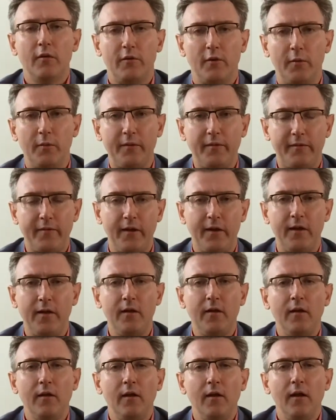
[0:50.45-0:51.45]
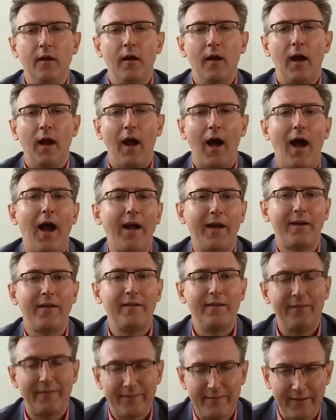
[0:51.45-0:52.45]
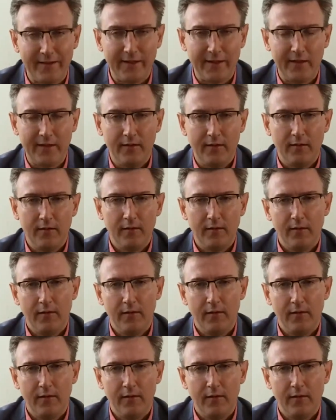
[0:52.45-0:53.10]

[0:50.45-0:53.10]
So we say, I can see